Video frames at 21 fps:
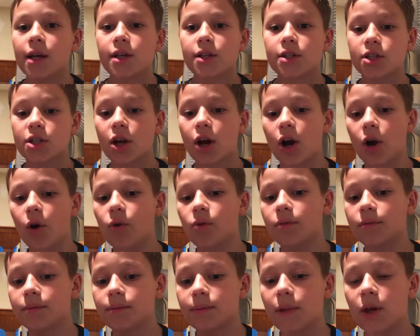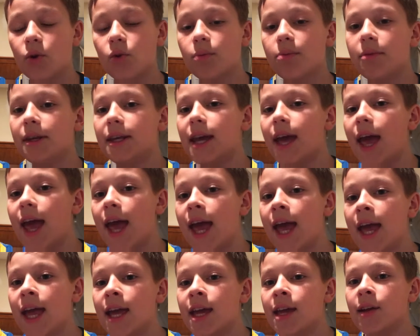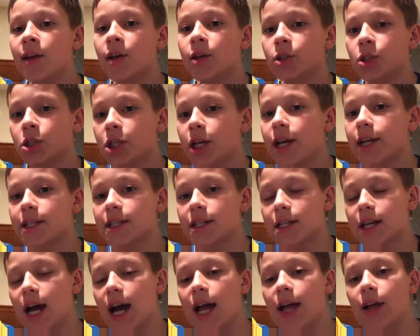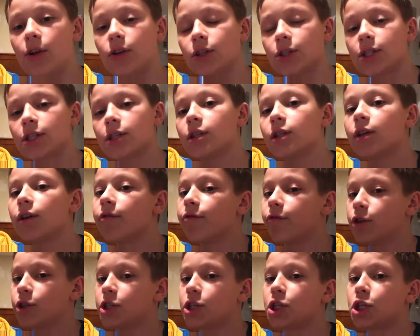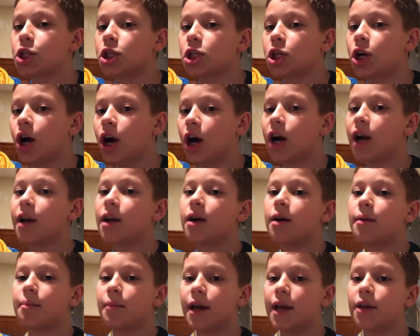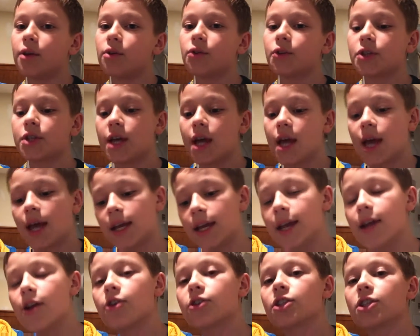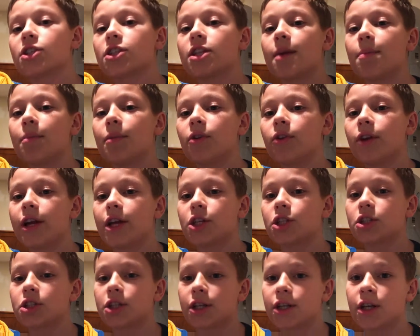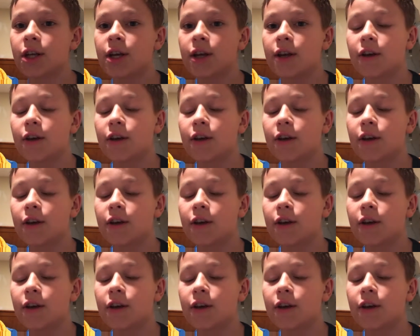So, it would be AJ Styles versus Shawn Michaels. Here's the stipulation.